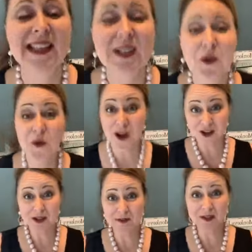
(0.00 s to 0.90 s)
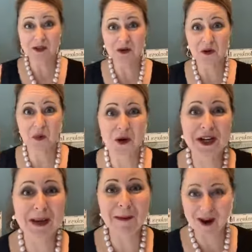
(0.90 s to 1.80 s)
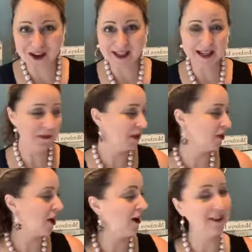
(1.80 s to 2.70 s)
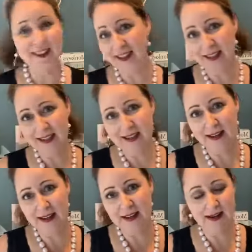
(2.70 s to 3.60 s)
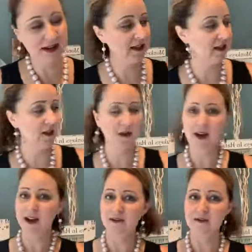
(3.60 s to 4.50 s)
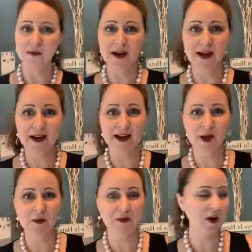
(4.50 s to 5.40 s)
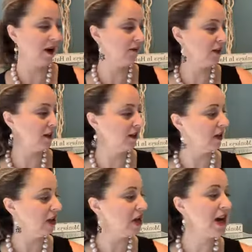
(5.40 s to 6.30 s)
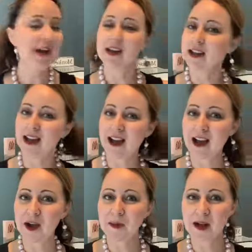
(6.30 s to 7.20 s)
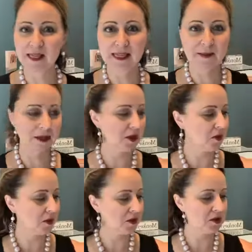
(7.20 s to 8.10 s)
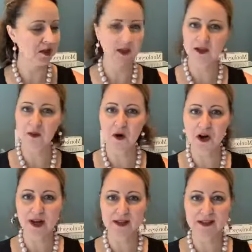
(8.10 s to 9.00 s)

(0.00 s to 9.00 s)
So welcome to Morning Marketing with Colleen, and I do have my cup of coffee here. Let me know what you drink in the morning.